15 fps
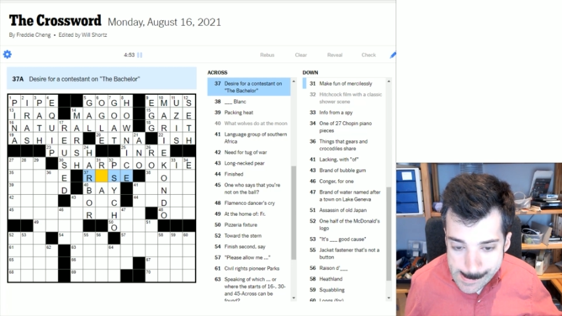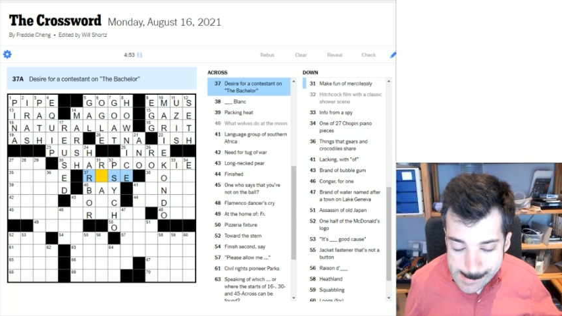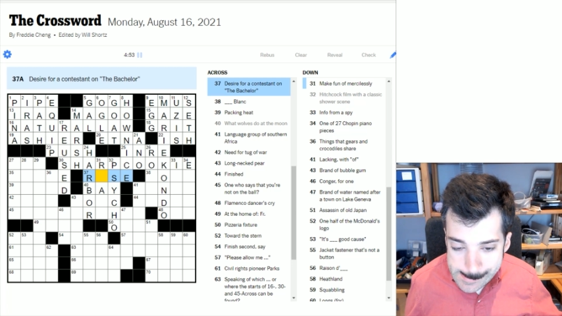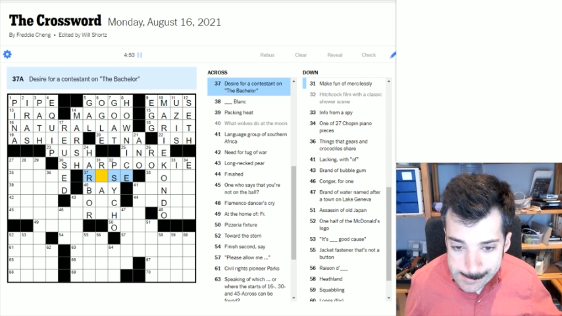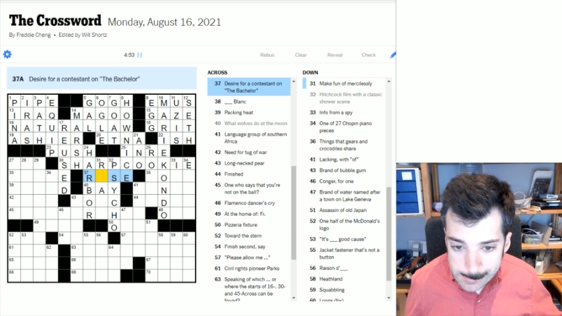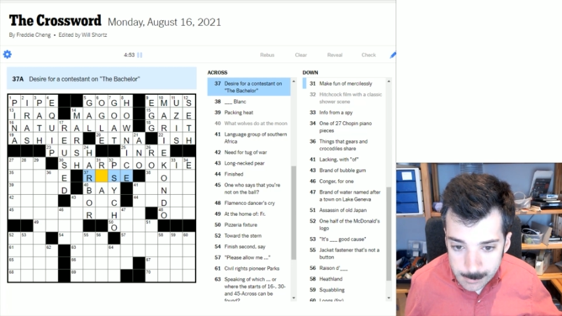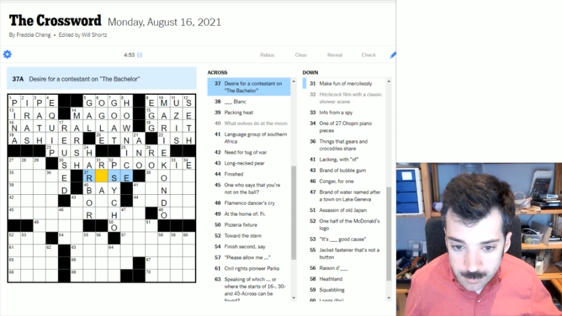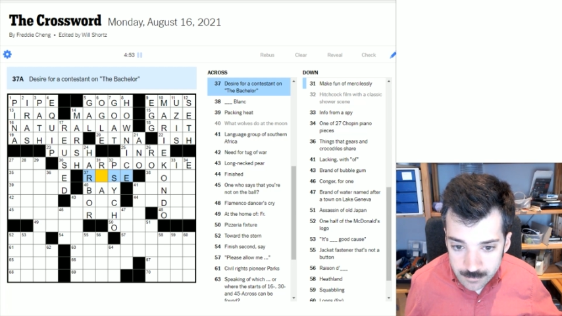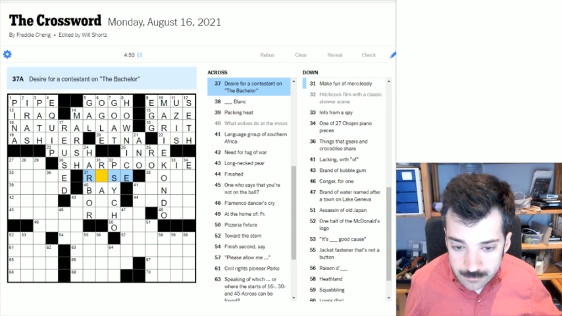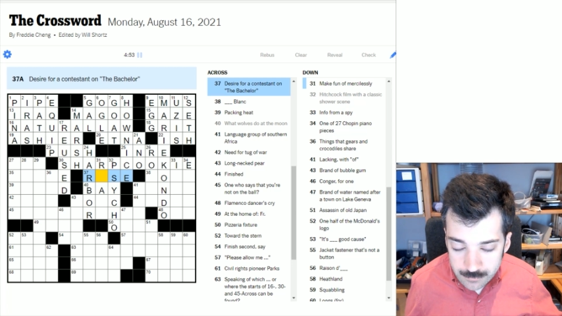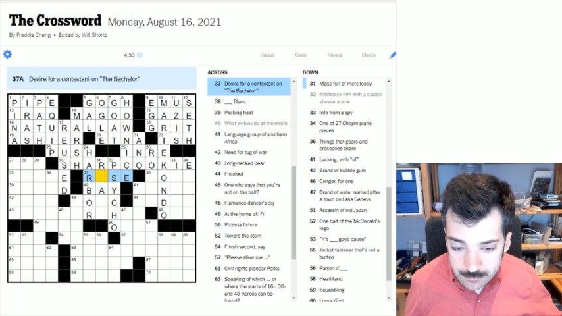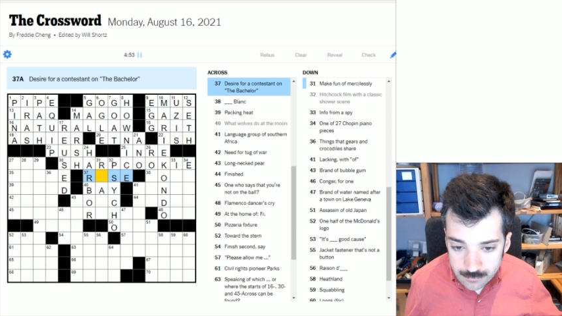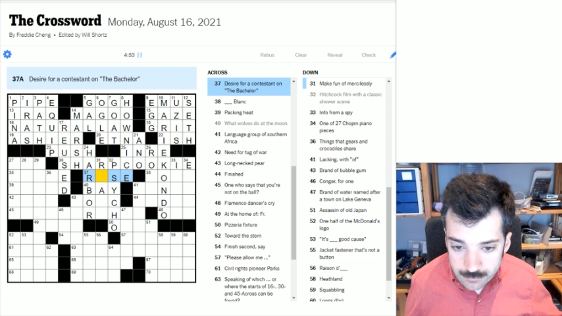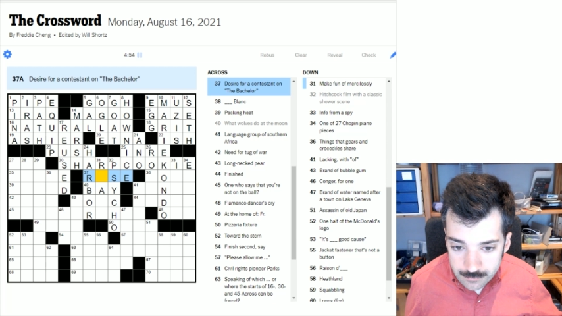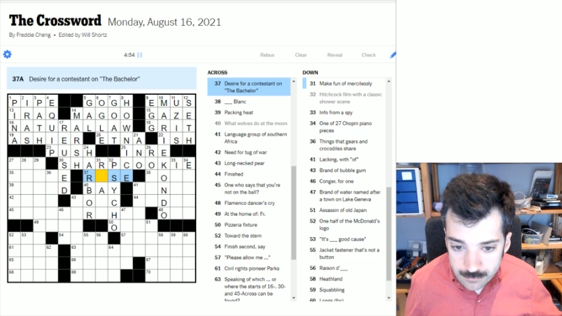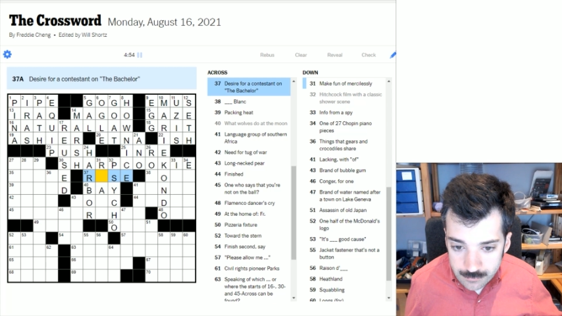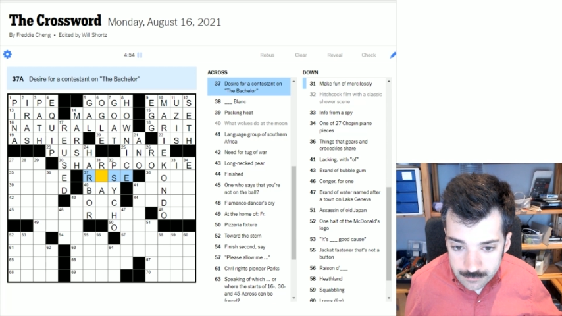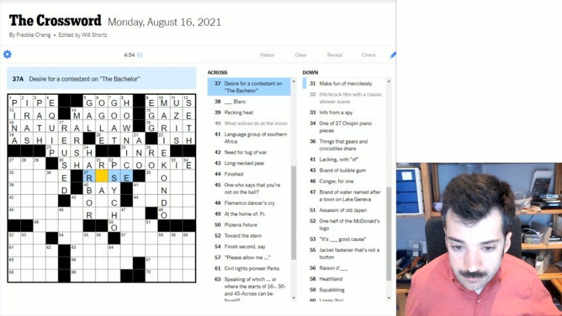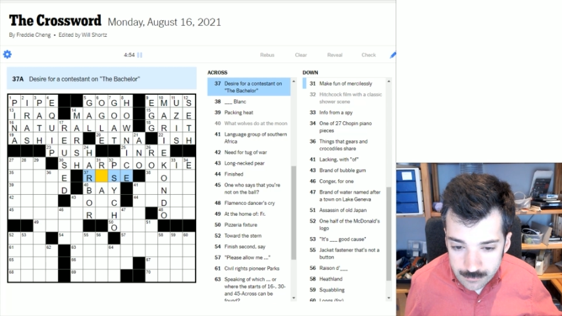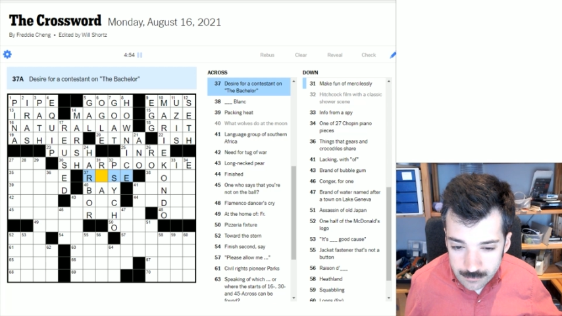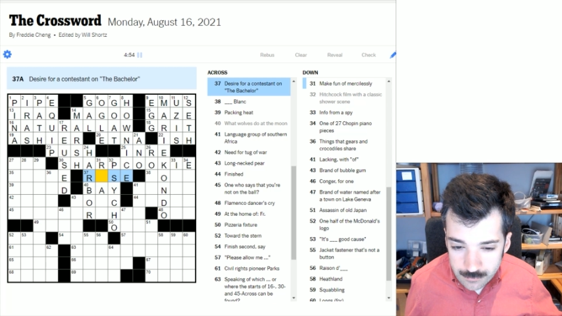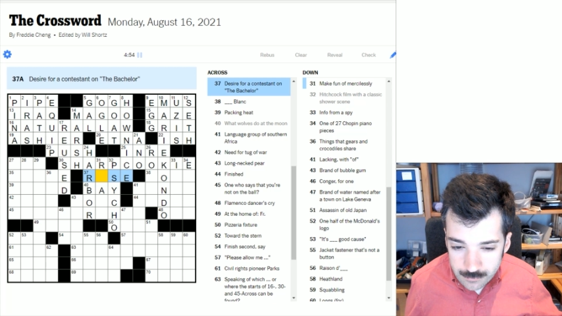
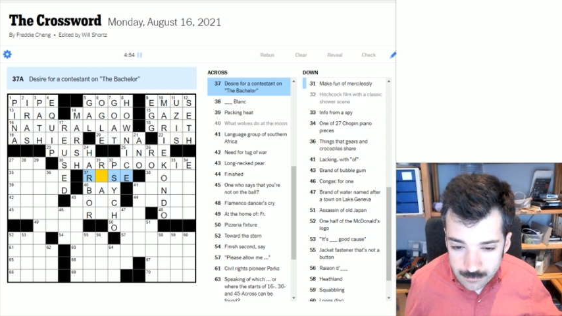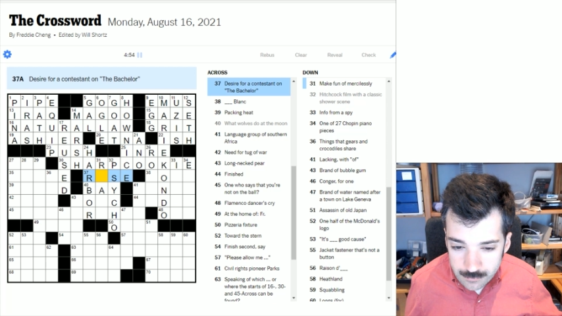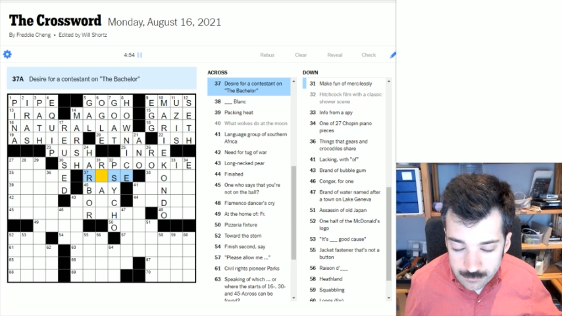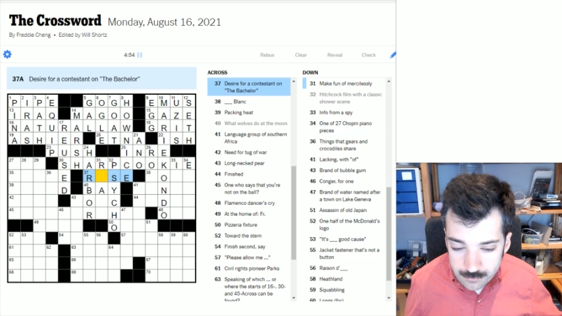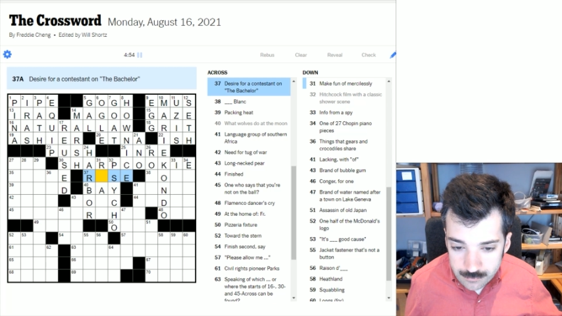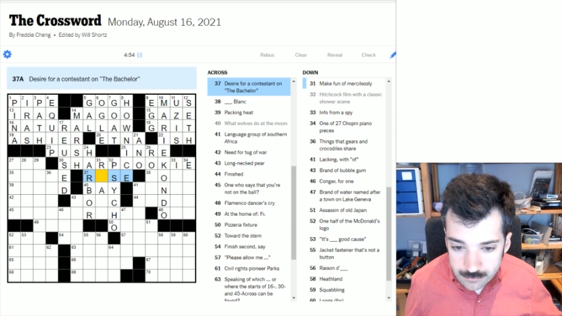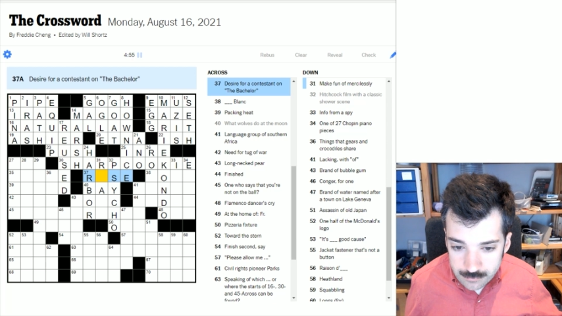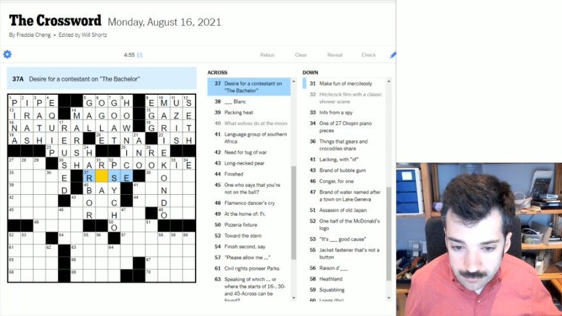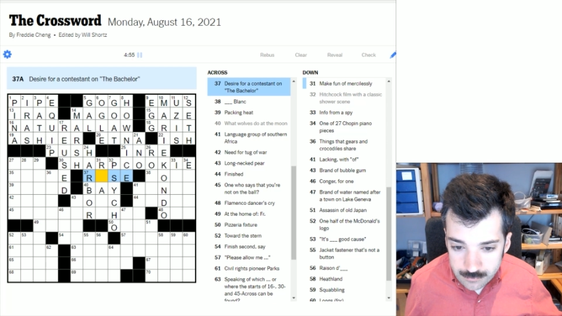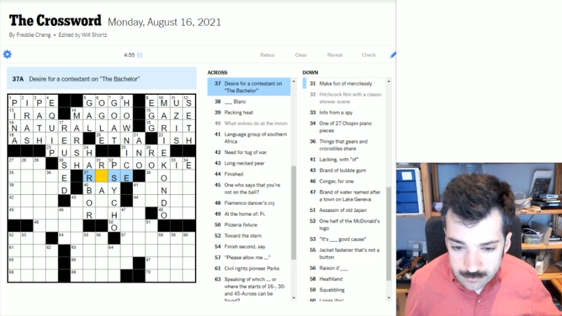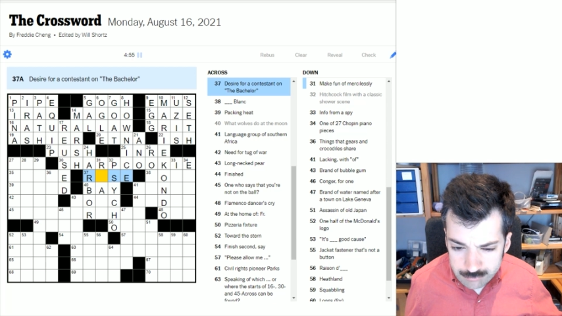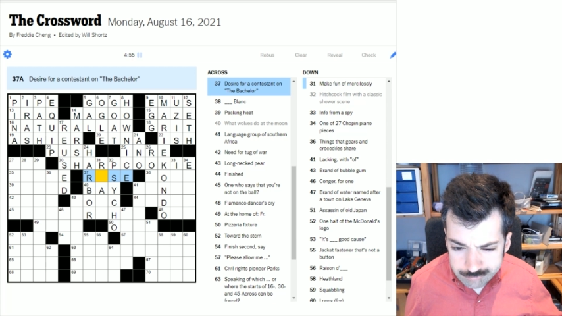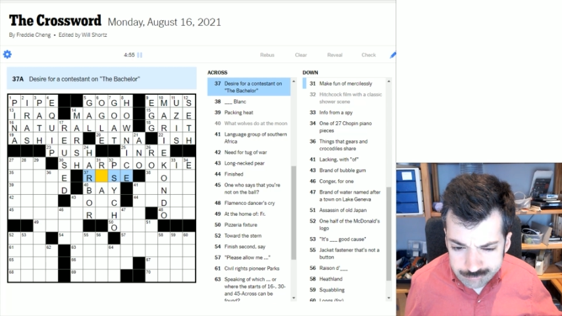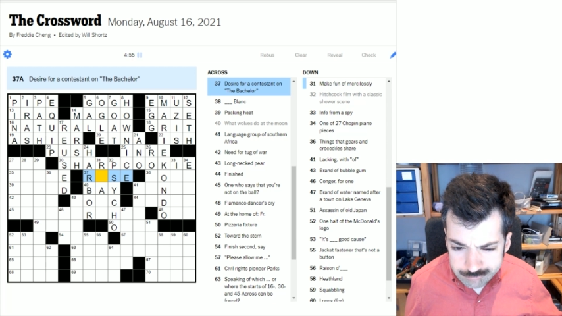Nobody speaks.